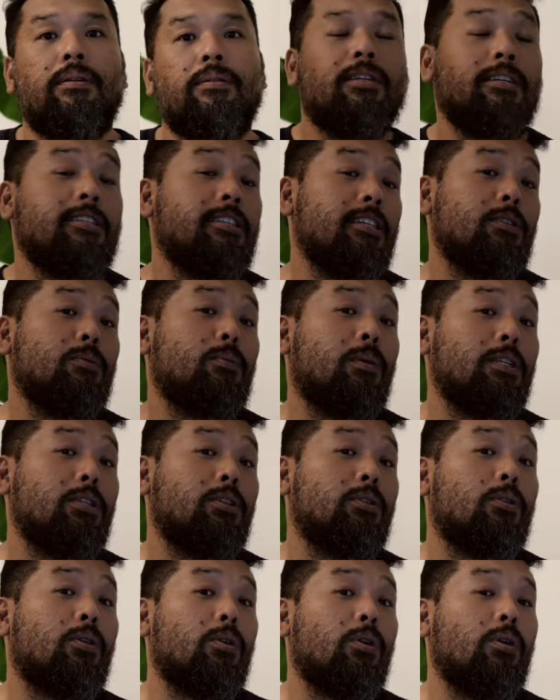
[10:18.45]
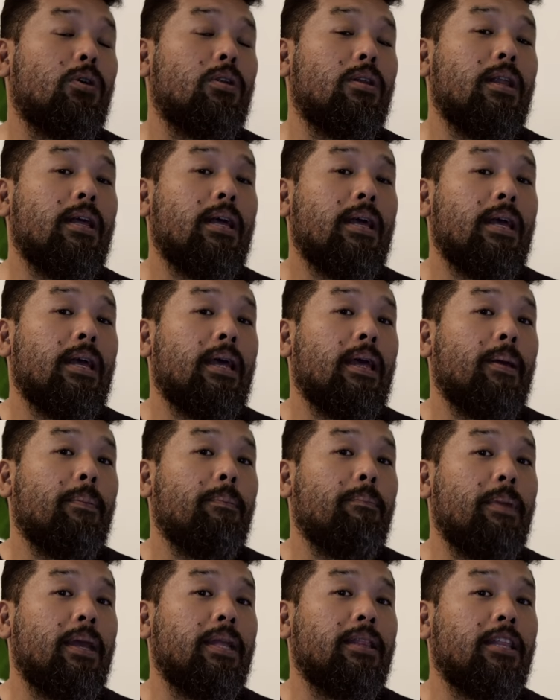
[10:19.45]
This is what you call
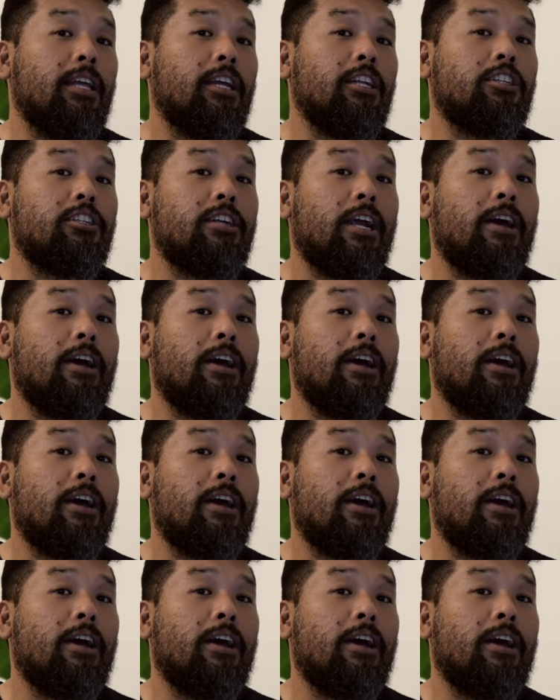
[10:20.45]
meeting